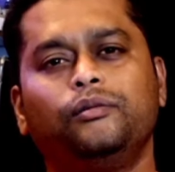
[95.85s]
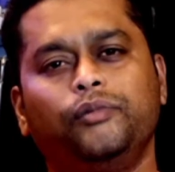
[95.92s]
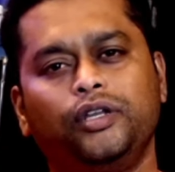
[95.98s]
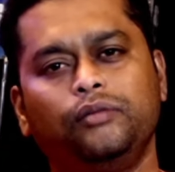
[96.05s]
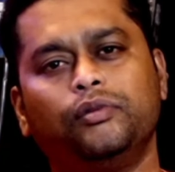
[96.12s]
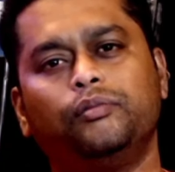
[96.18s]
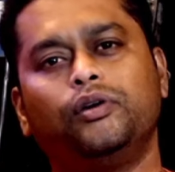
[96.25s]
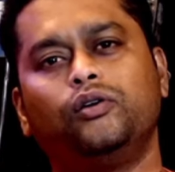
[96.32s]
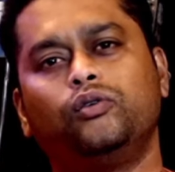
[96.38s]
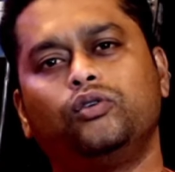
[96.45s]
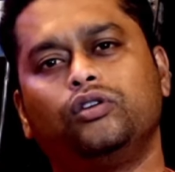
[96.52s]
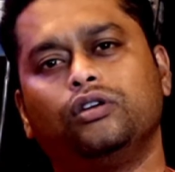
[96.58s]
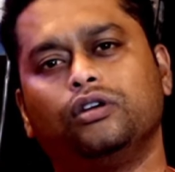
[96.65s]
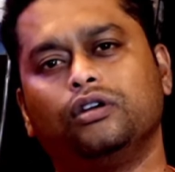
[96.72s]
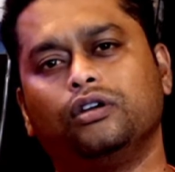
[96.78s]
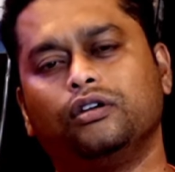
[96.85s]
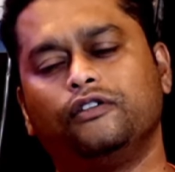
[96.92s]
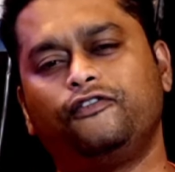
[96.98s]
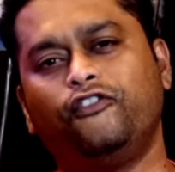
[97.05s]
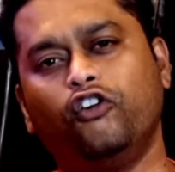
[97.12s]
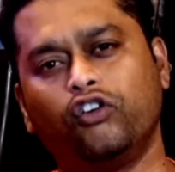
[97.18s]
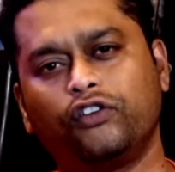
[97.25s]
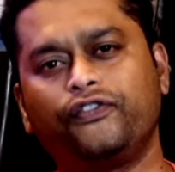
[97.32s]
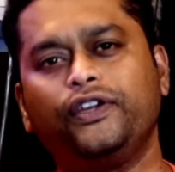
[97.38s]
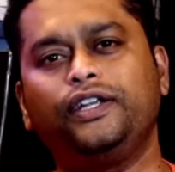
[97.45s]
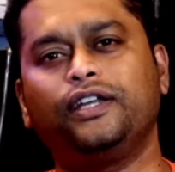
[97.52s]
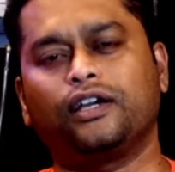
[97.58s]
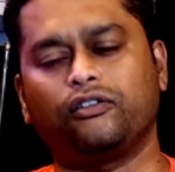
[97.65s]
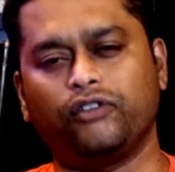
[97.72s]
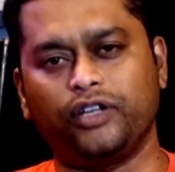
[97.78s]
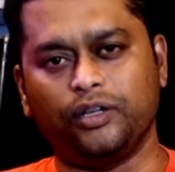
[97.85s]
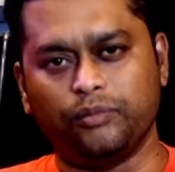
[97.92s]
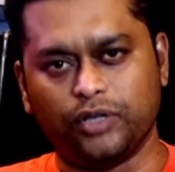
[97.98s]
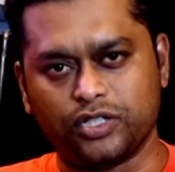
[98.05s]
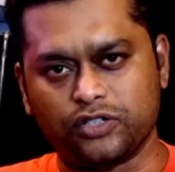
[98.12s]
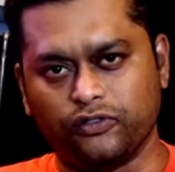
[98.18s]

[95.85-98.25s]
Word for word: Minimum is four feet aquarium.